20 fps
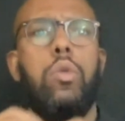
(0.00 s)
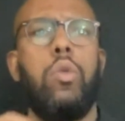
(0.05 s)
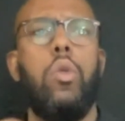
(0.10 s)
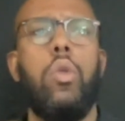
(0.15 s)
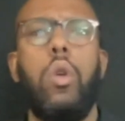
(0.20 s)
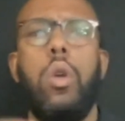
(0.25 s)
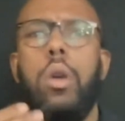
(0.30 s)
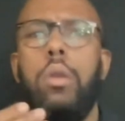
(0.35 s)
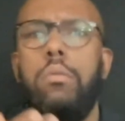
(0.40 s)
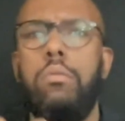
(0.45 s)

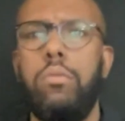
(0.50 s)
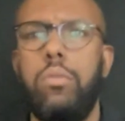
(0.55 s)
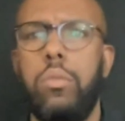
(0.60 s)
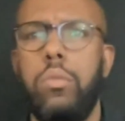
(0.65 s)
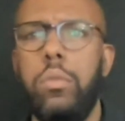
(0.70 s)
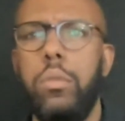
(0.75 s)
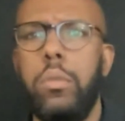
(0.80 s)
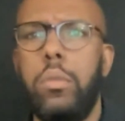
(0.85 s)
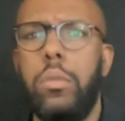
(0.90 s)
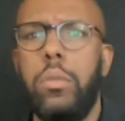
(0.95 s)
more
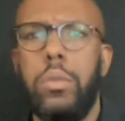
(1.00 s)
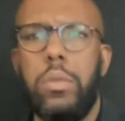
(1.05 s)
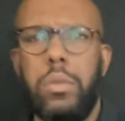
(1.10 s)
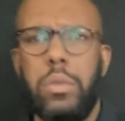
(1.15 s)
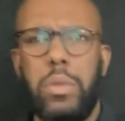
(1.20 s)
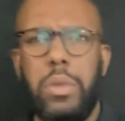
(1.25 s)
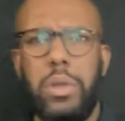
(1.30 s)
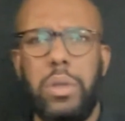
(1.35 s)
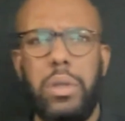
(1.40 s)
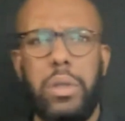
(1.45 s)
products
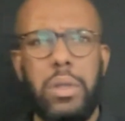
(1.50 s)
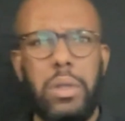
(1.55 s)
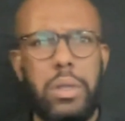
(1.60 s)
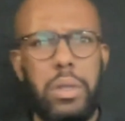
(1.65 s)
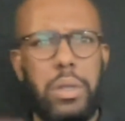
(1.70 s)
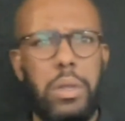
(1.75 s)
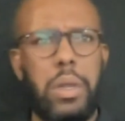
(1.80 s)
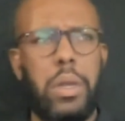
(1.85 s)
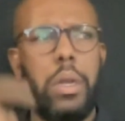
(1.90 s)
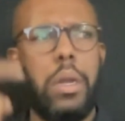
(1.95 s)
in
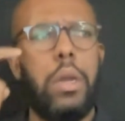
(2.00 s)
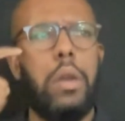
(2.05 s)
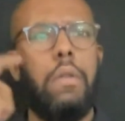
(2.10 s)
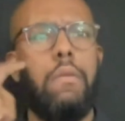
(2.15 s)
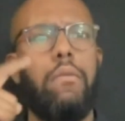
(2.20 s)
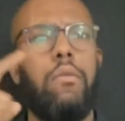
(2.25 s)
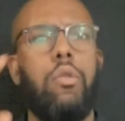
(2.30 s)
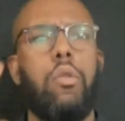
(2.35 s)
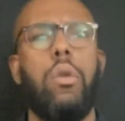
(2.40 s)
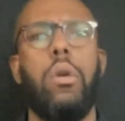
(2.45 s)
time for the
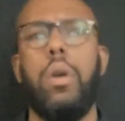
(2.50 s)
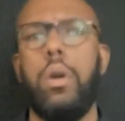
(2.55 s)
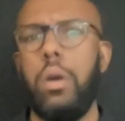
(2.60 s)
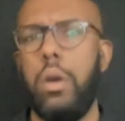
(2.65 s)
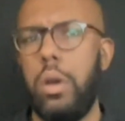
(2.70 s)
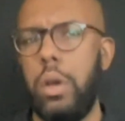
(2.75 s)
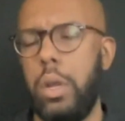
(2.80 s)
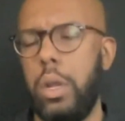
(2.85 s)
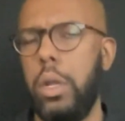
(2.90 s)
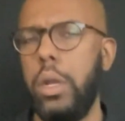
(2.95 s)

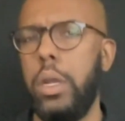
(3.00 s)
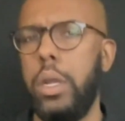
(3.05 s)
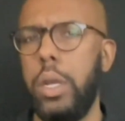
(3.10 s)
holidays.